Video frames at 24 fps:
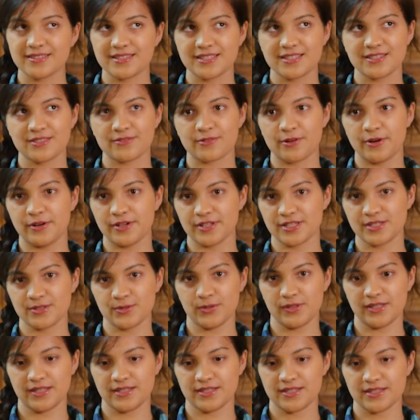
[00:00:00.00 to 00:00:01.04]
It's thrown us
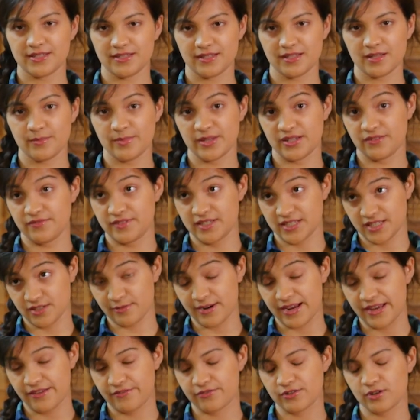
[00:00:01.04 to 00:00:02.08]
all into a bit of
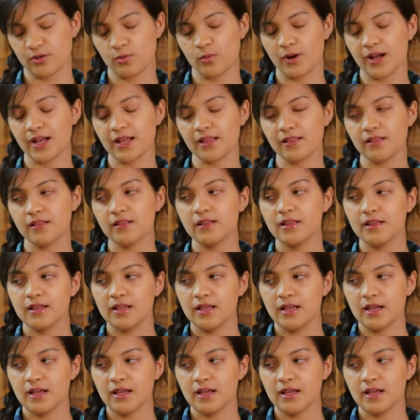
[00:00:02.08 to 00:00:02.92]
disarray for a while.